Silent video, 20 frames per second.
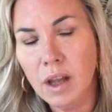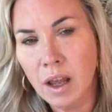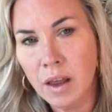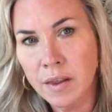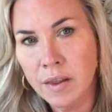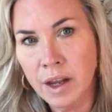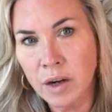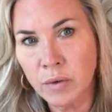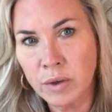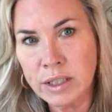
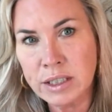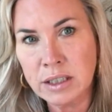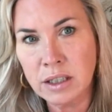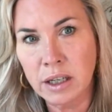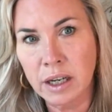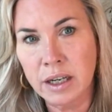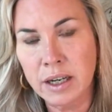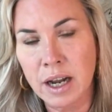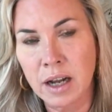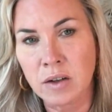And they
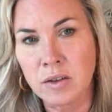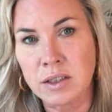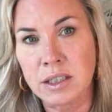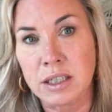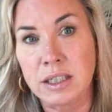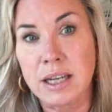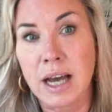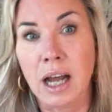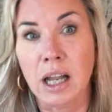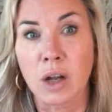recently announced
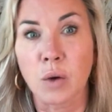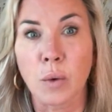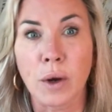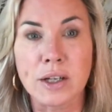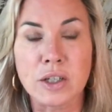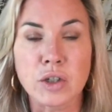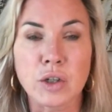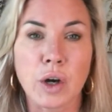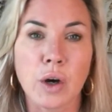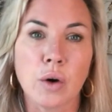that
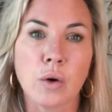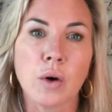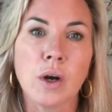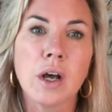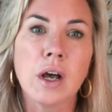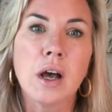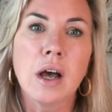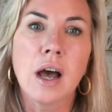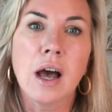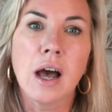Tahuehueto
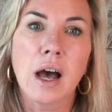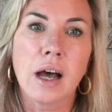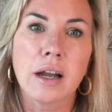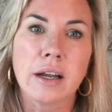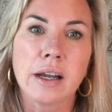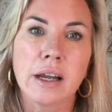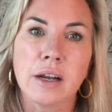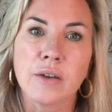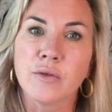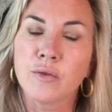had
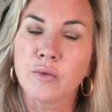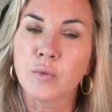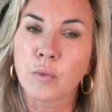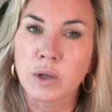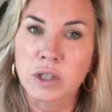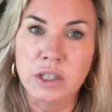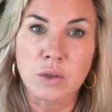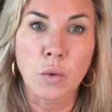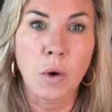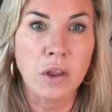hit, which
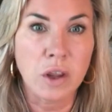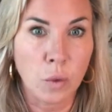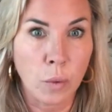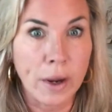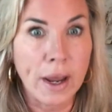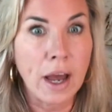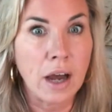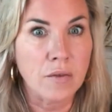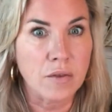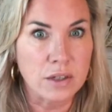is the one that we
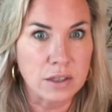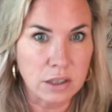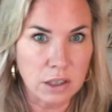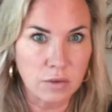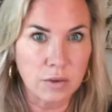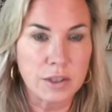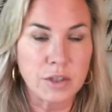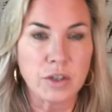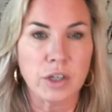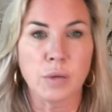have the
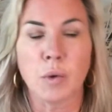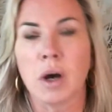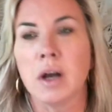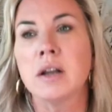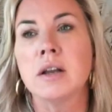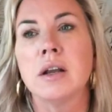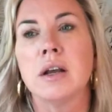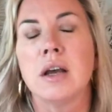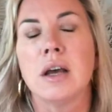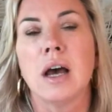silver stream
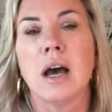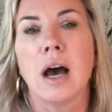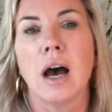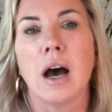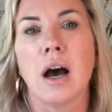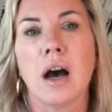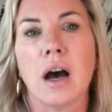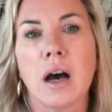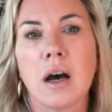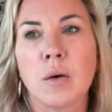on,
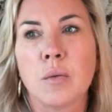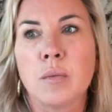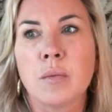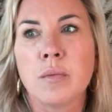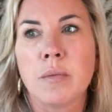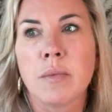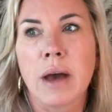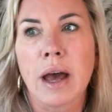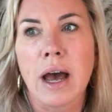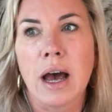
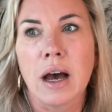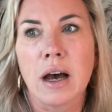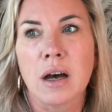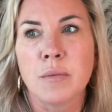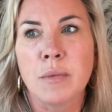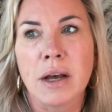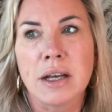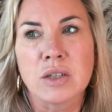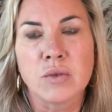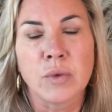
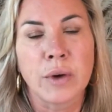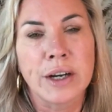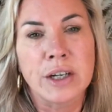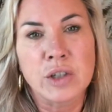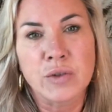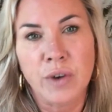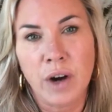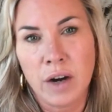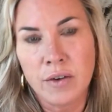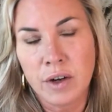has
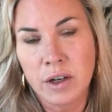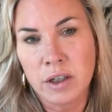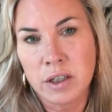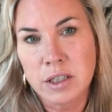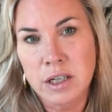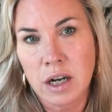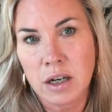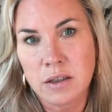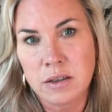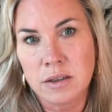reached 500
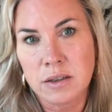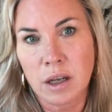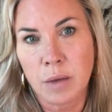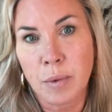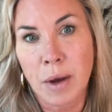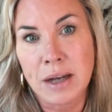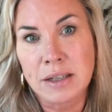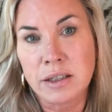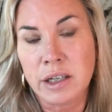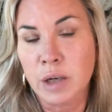tons
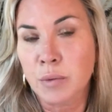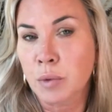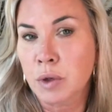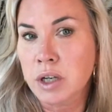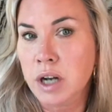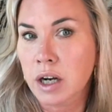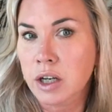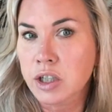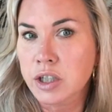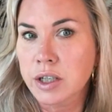capacity
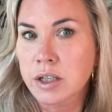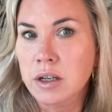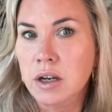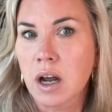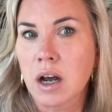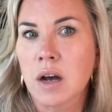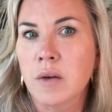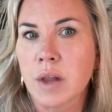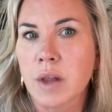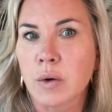production.
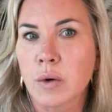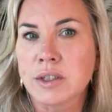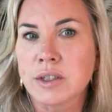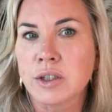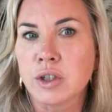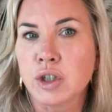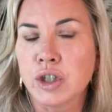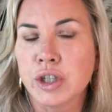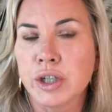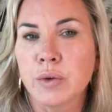That was
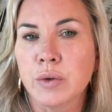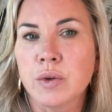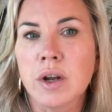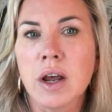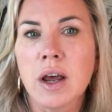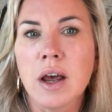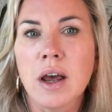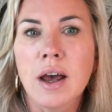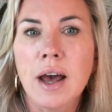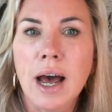in June,
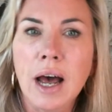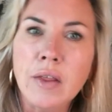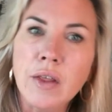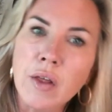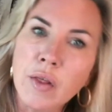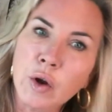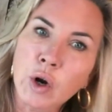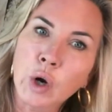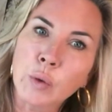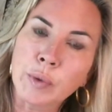and
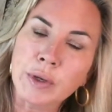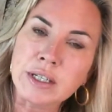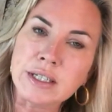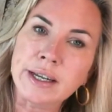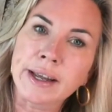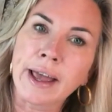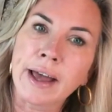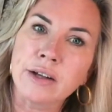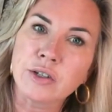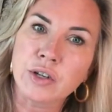that they're hoping to
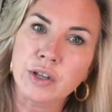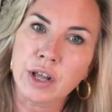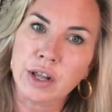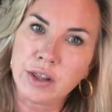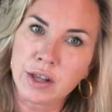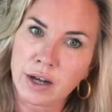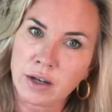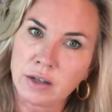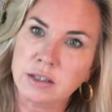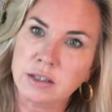get to the
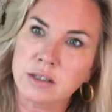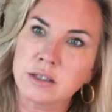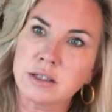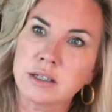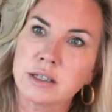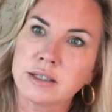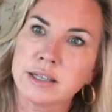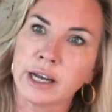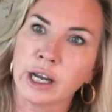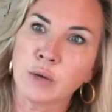
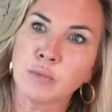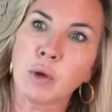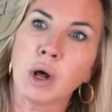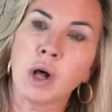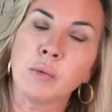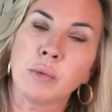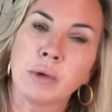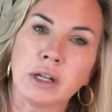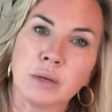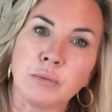second
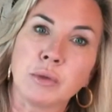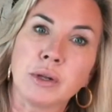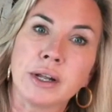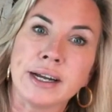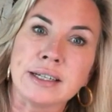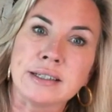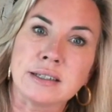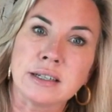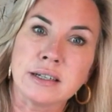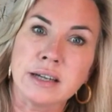ball mill in
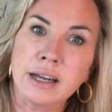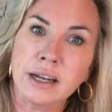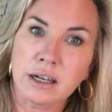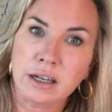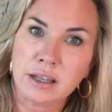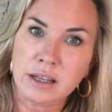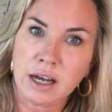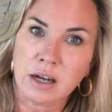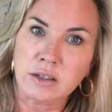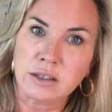place and hit
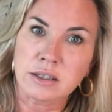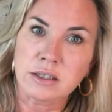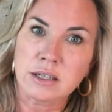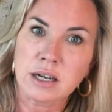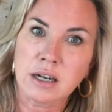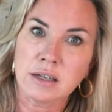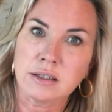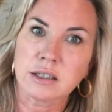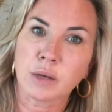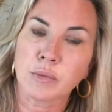1,000
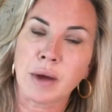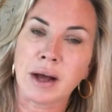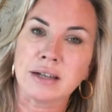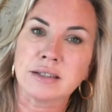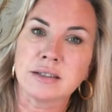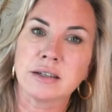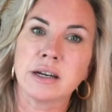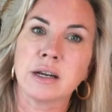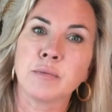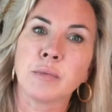tons
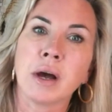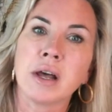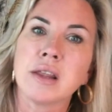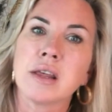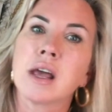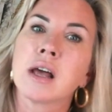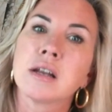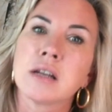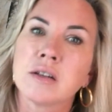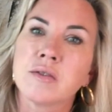capacity by
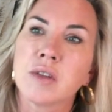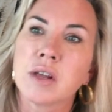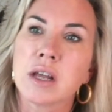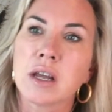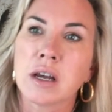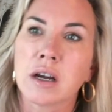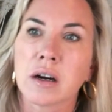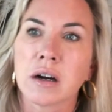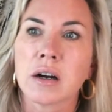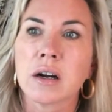the end of the
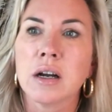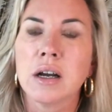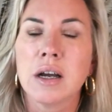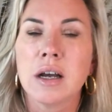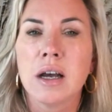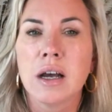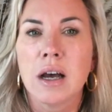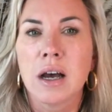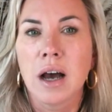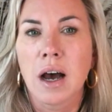year.
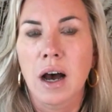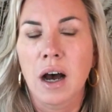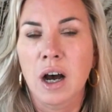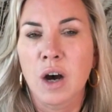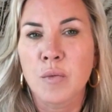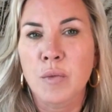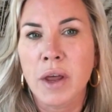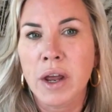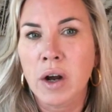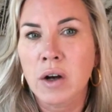
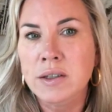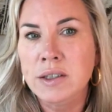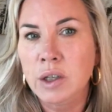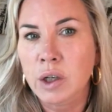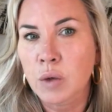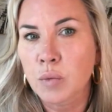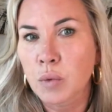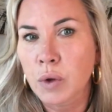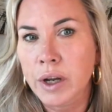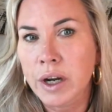They also
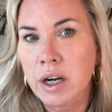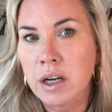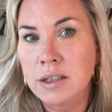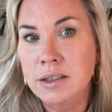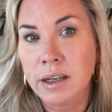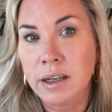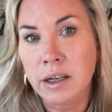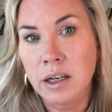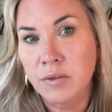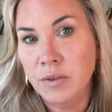completed a
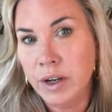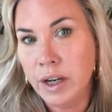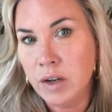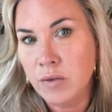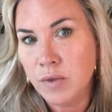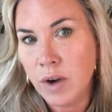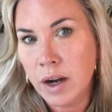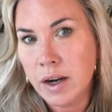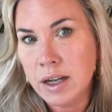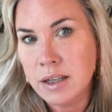significant
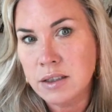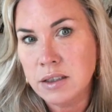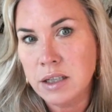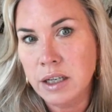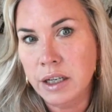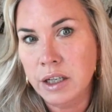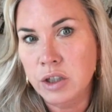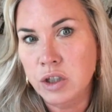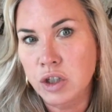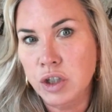
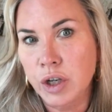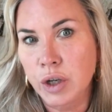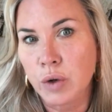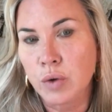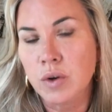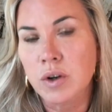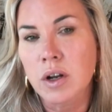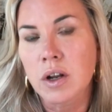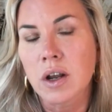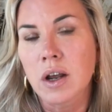financing in
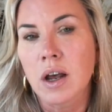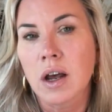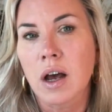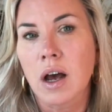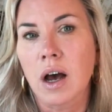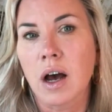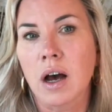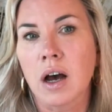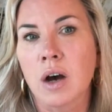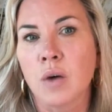June,
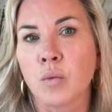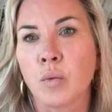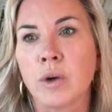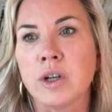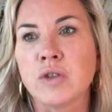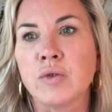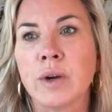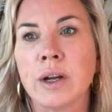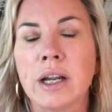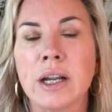
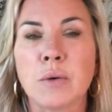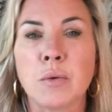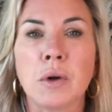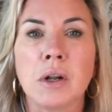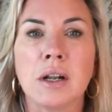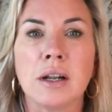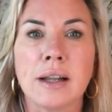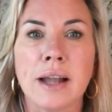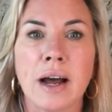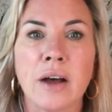which really
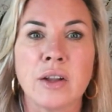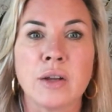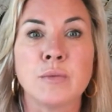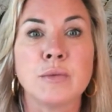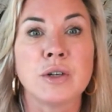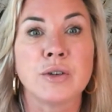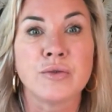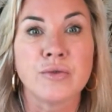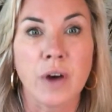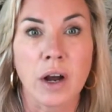will allow them
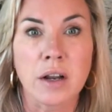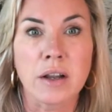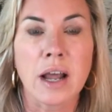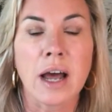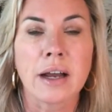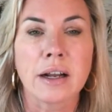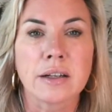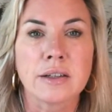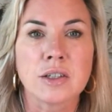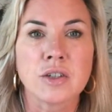to fund
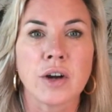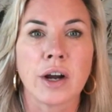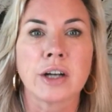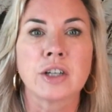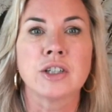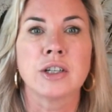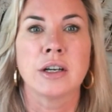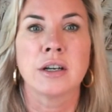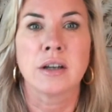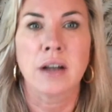that
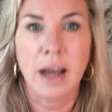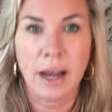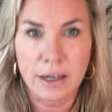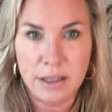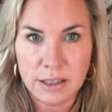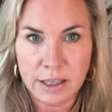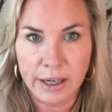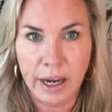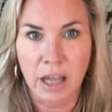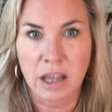construction and
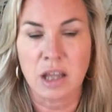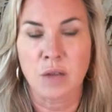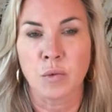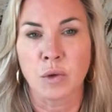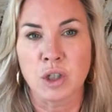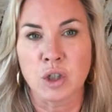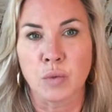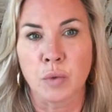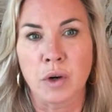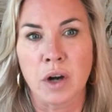to get them
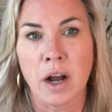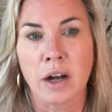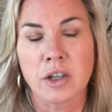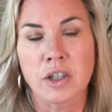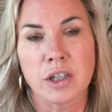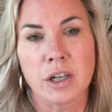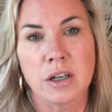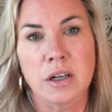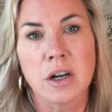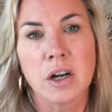into
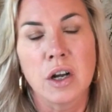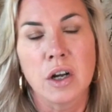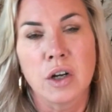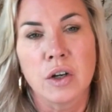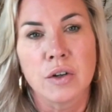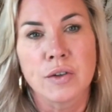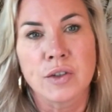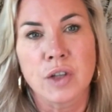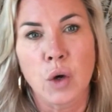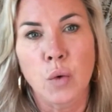production.
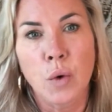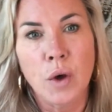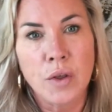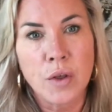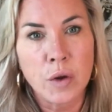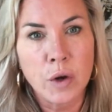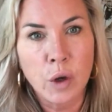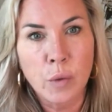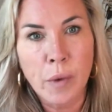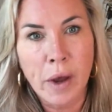So with
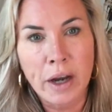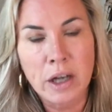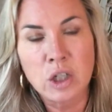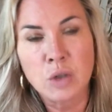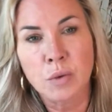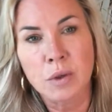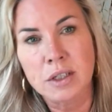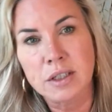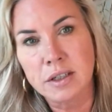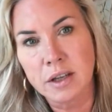the new
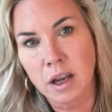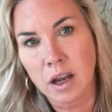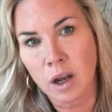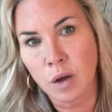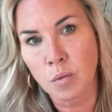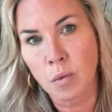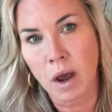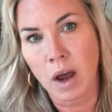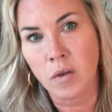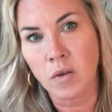management
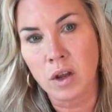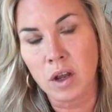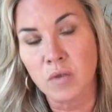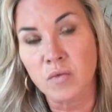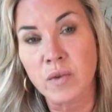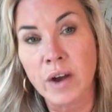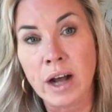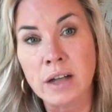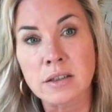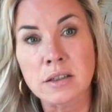team and the
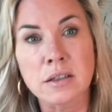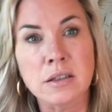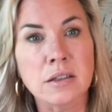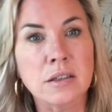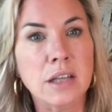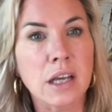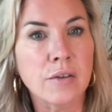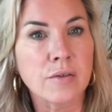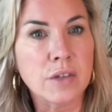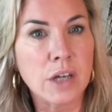advances
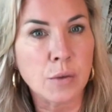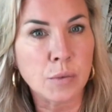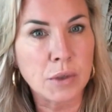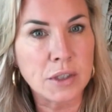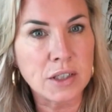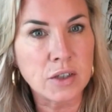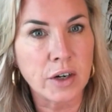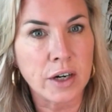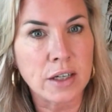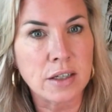they've
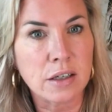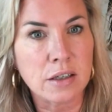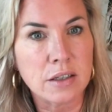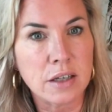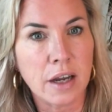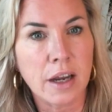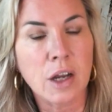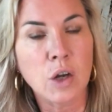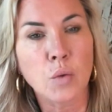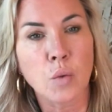demonstrated to
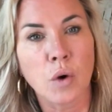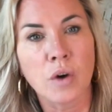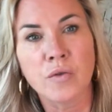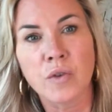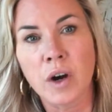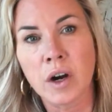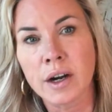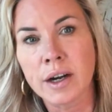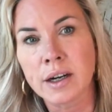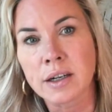date, we're
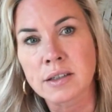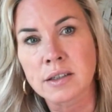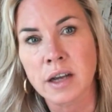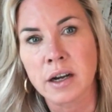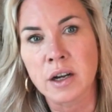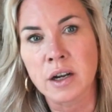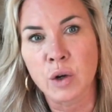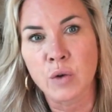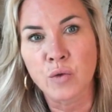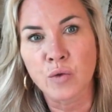very
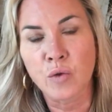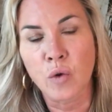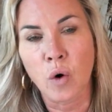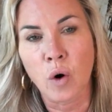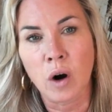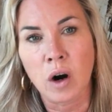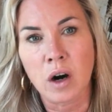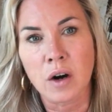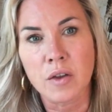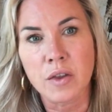excited
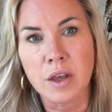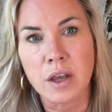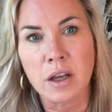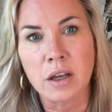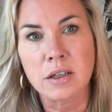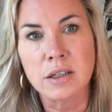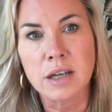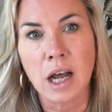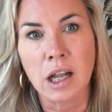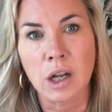for
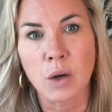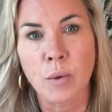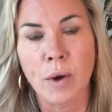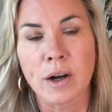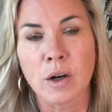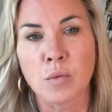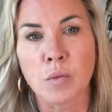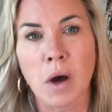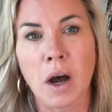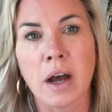the
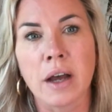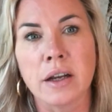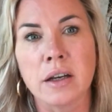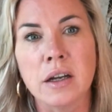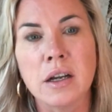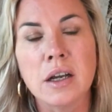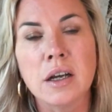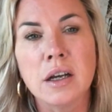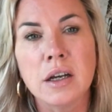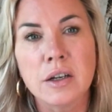Tahuehueto mine
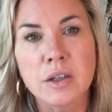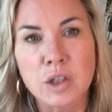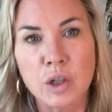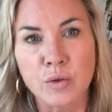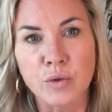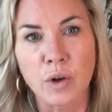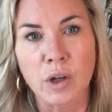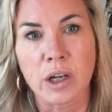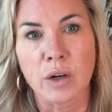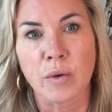to
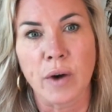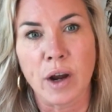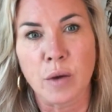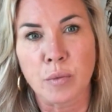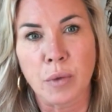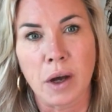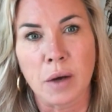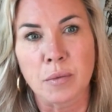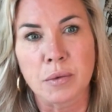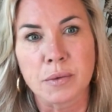fully ramp
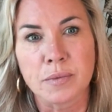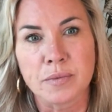up.